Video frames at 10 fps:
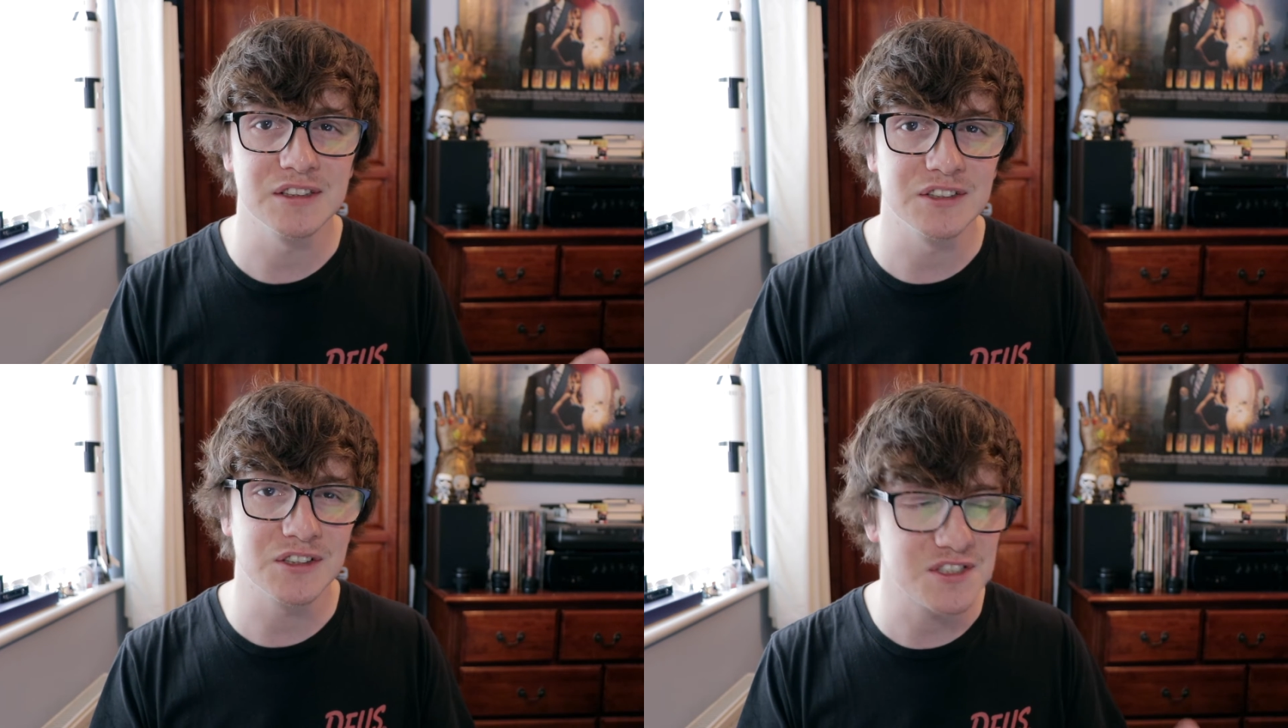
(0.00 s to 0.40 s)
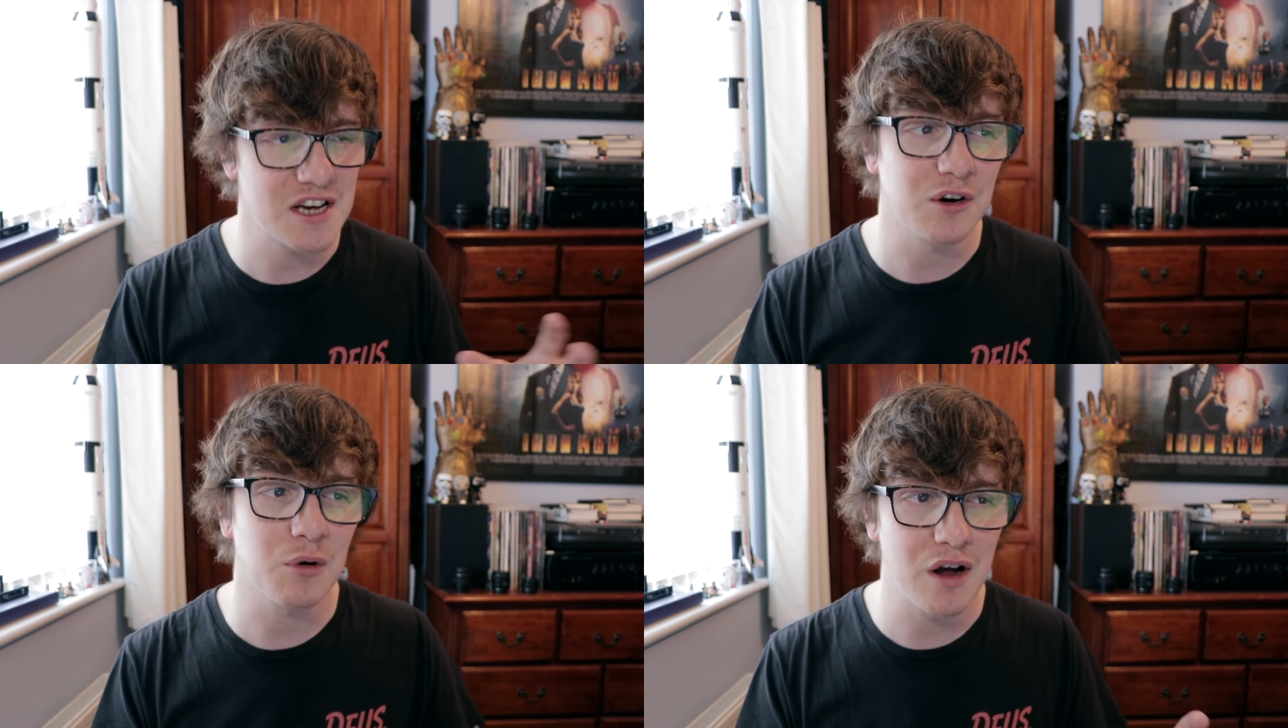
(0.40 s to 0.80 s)
You could
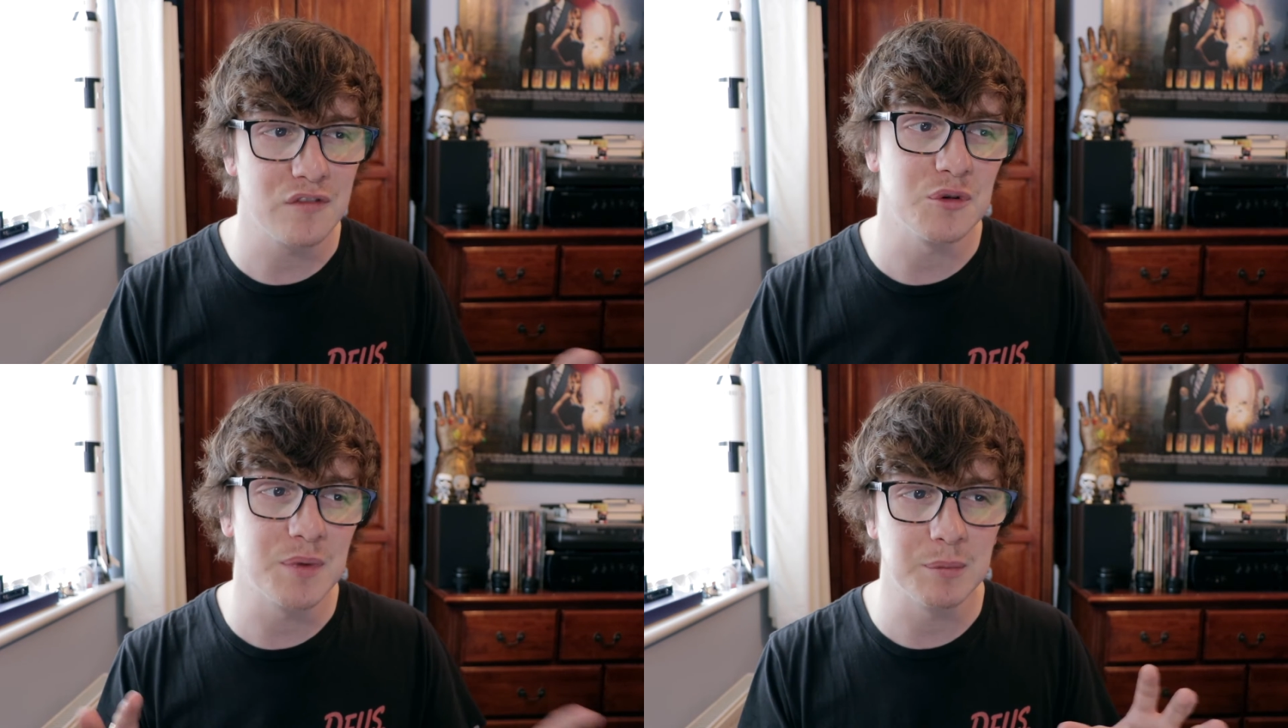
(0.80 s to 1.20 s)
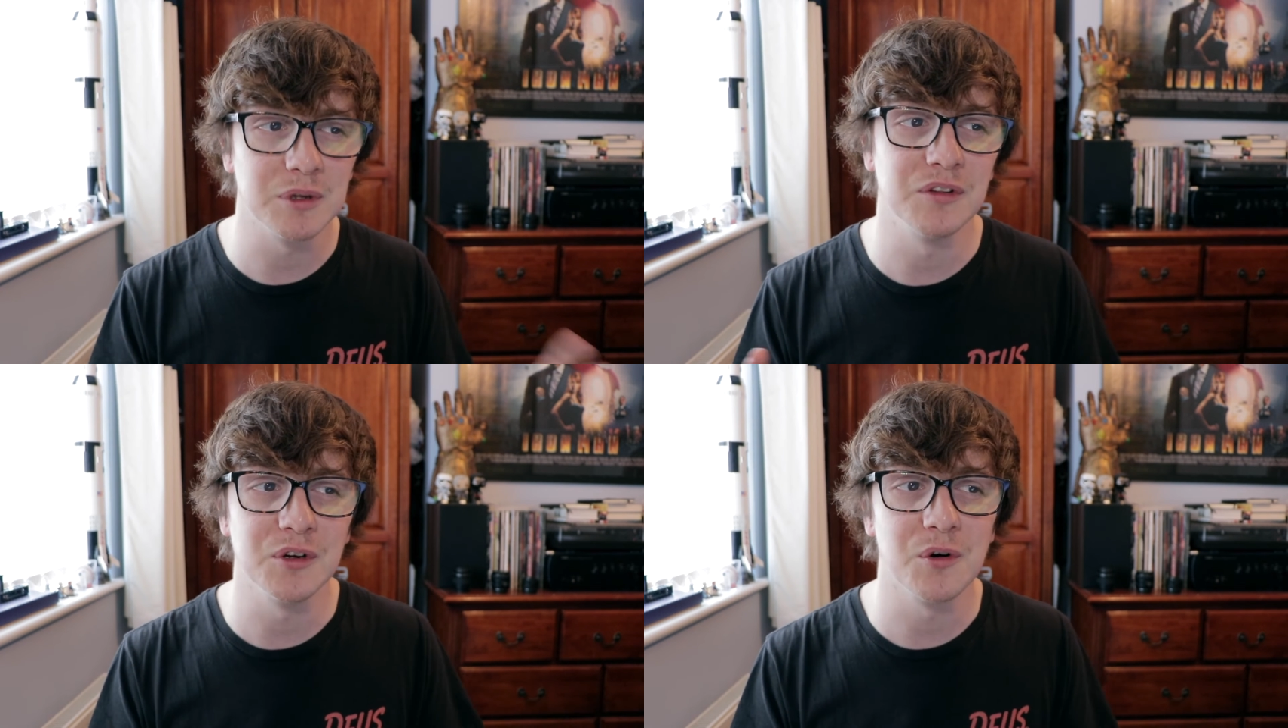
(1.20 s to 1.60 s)
tell quite a few
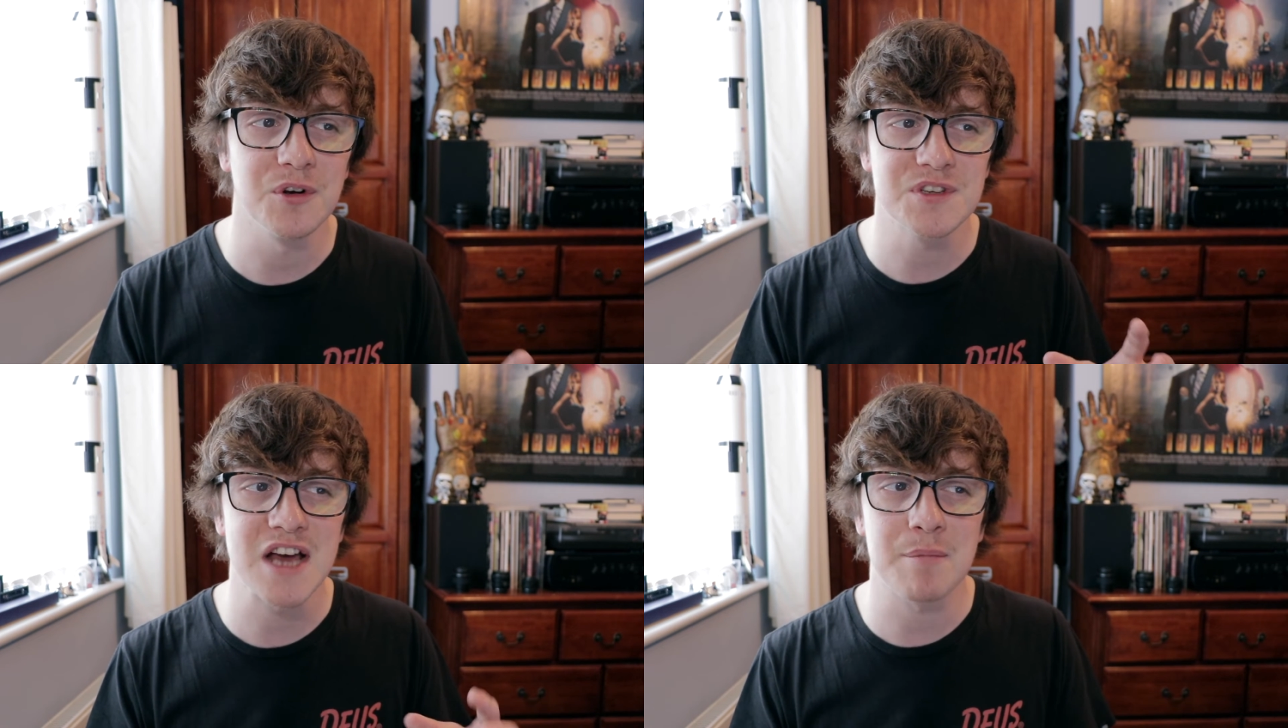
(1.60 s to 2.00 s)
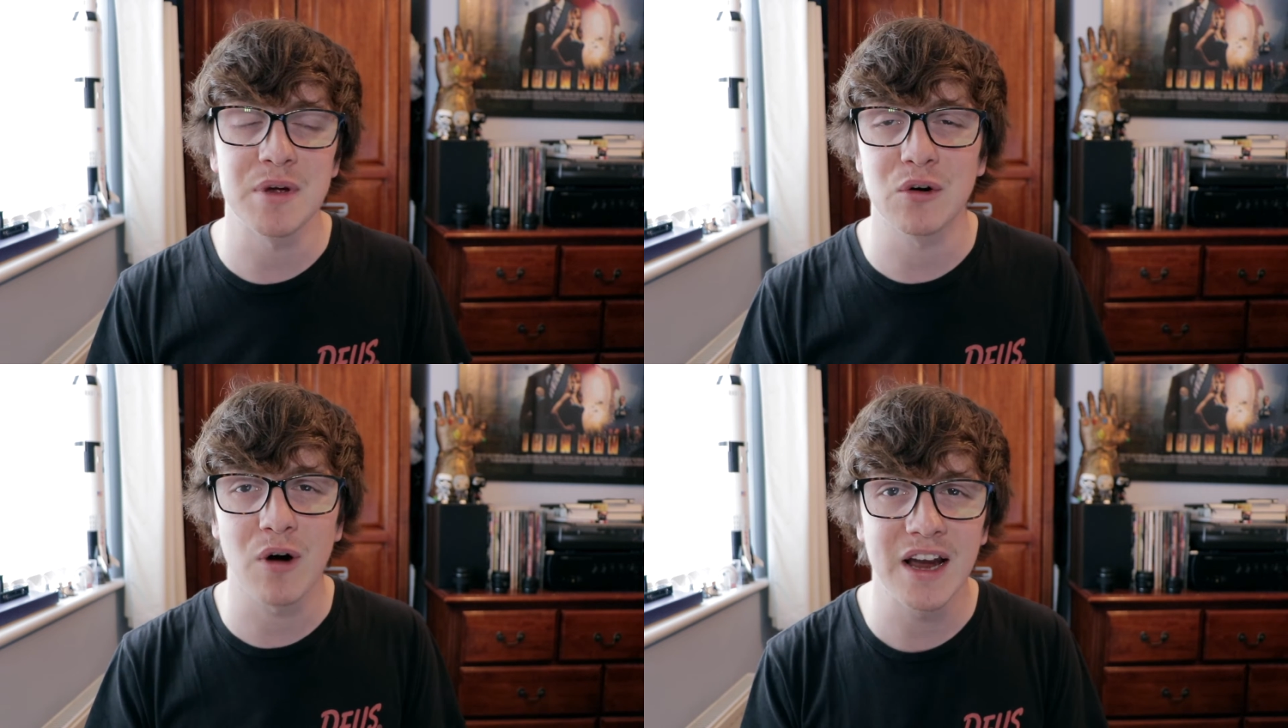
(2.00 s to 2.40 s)
people in the audience had
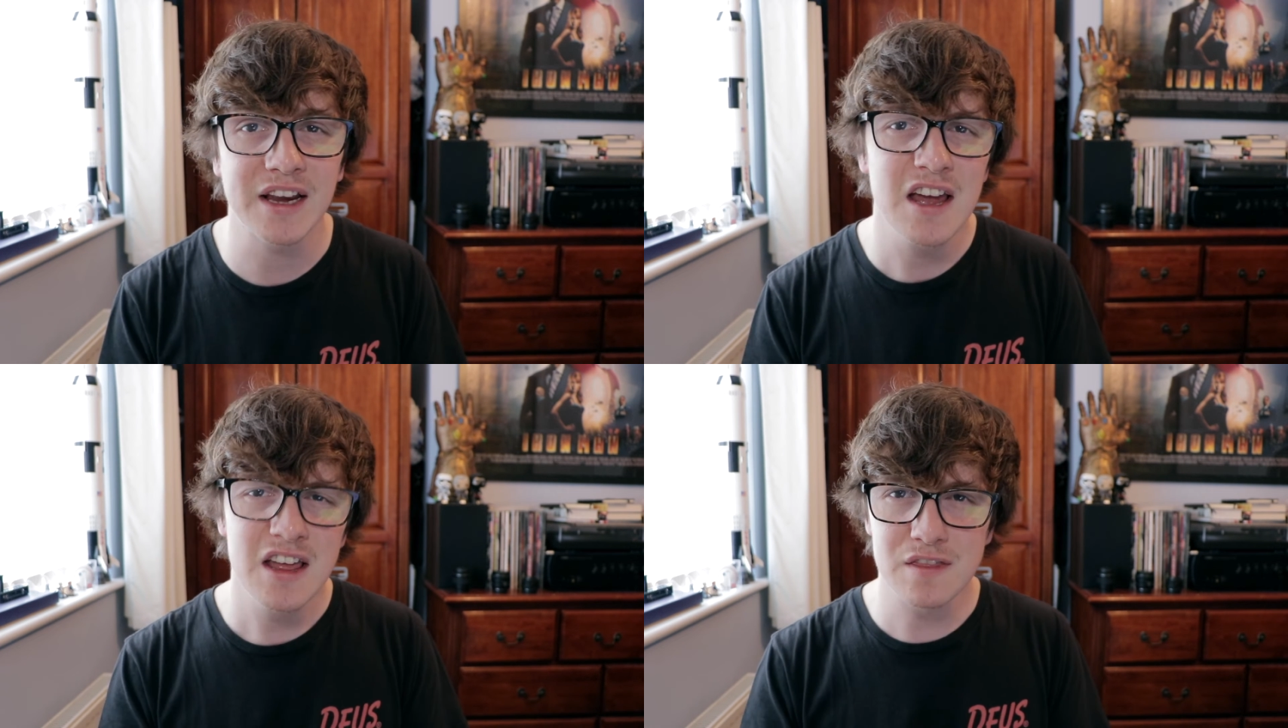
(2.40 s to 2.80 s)
been crying.